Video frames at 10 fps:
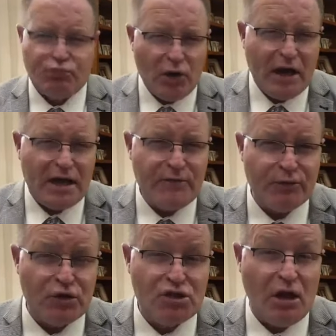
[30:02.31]
prayed
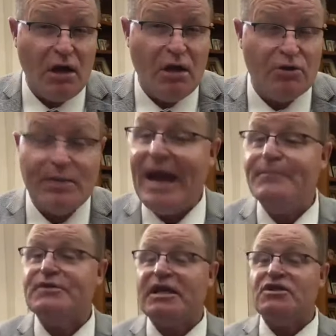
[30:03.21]
for a child.
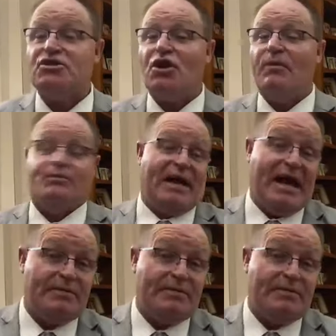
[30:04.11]
Perhaps they stopped,